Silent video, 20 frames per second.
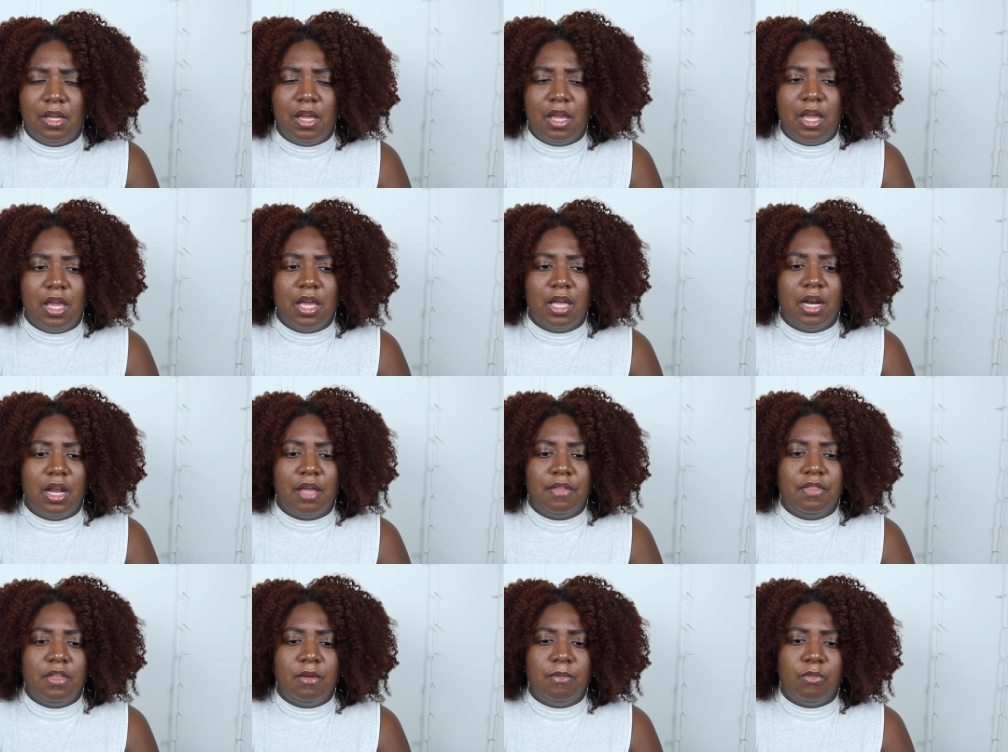and I
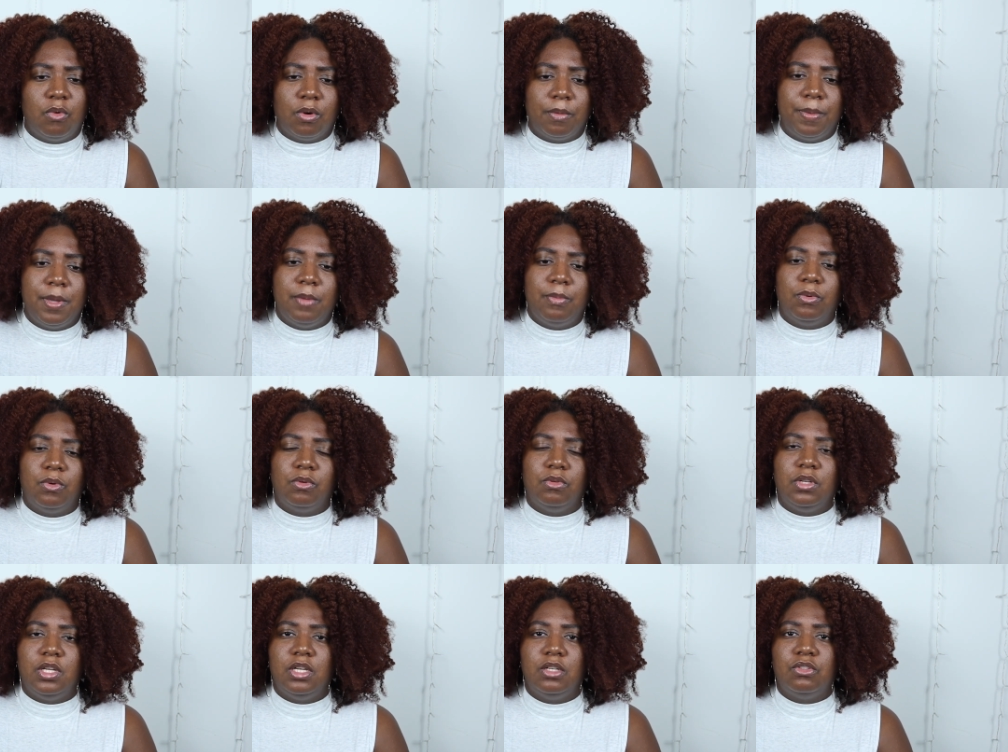think more people
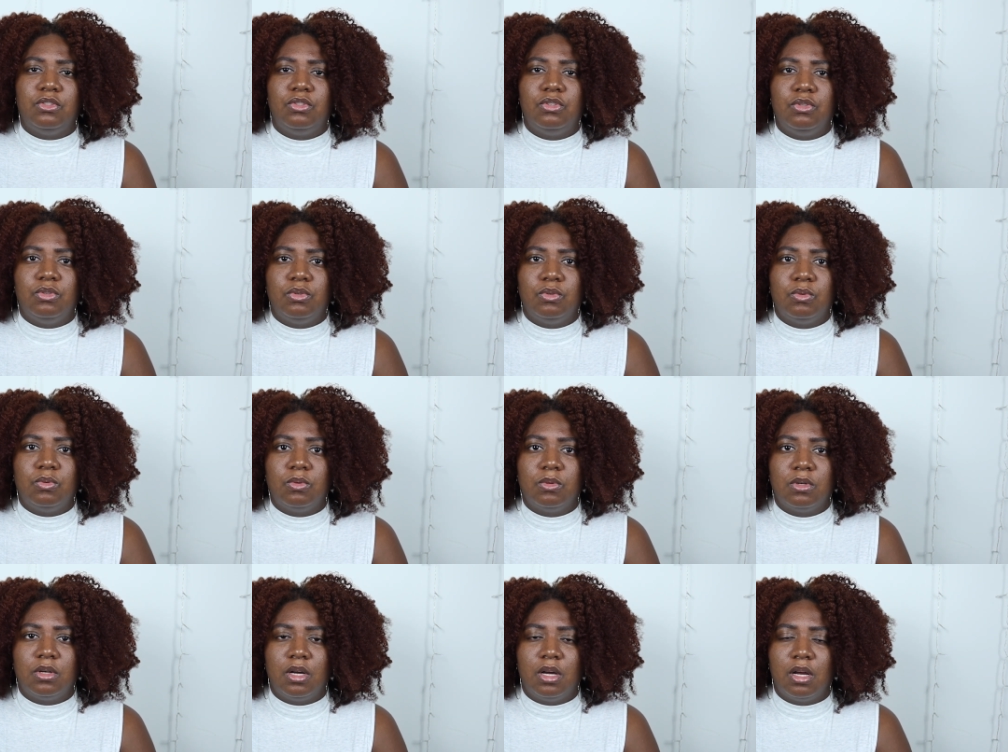need
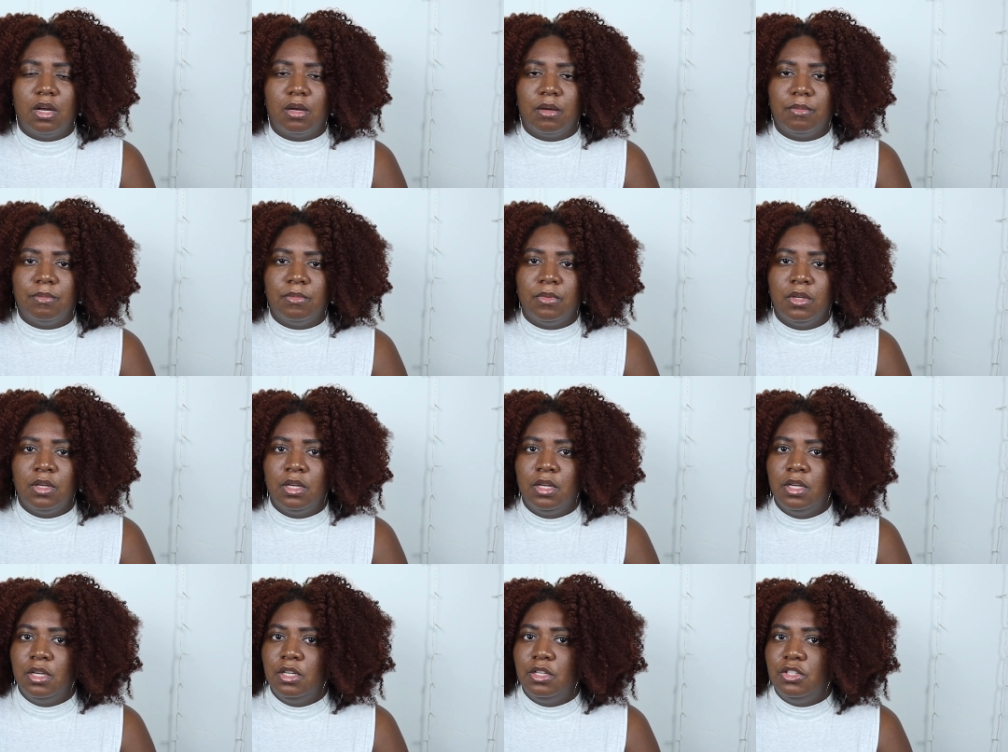to
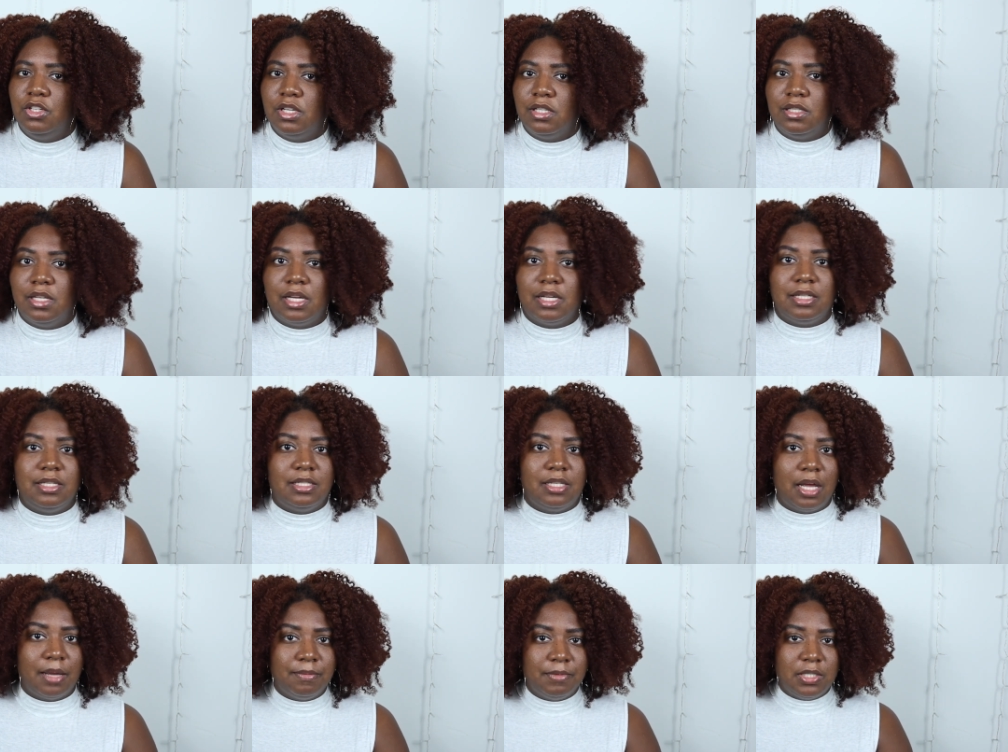just
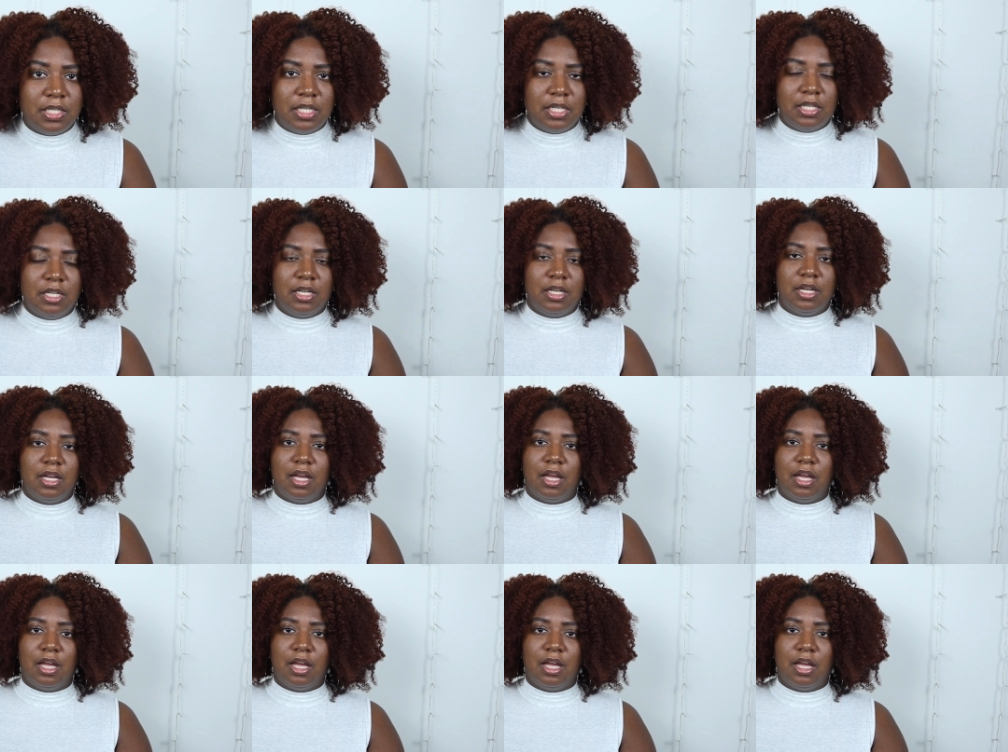accept it.